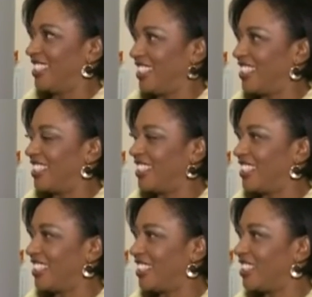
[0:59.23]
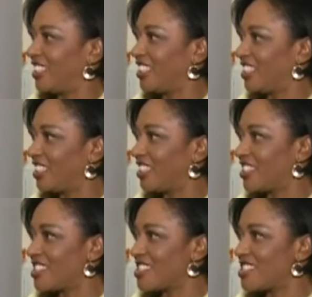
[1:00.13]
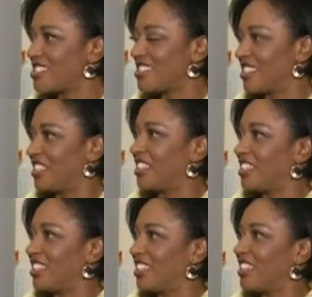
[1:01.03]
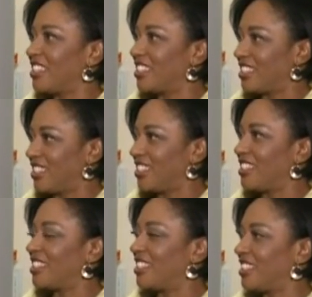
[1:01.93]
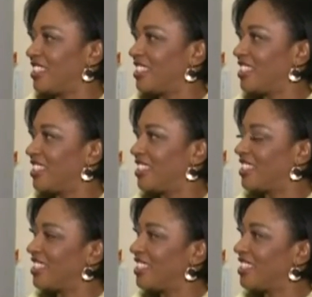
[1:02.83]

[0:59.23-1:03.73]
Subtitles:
(not speaking)